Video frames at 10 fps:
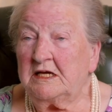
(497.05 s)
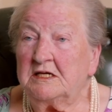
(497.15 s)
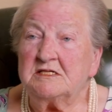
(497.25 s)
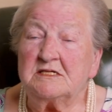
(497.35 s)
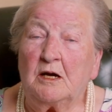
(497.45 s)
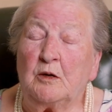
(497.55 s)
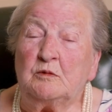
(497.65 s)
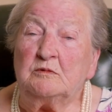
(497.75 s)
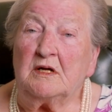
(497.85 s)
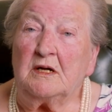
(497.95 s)

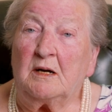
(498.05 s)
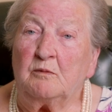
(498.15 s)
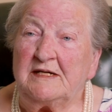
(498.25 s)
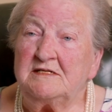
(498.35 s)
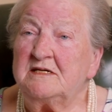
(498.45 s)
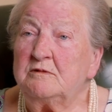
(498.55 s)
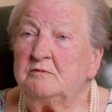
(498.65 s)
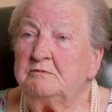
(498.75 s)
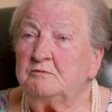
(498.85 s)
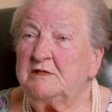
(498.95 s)
So I went
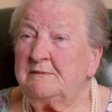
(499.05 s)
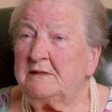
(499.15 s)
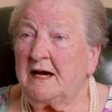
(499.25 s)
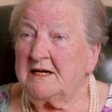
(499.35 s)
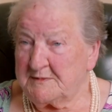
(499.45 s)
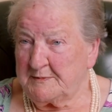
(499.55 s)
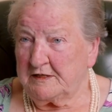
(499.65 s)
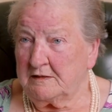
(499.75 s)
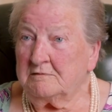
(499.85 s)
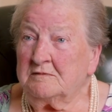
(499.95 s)
to
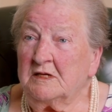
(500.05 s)
Ashton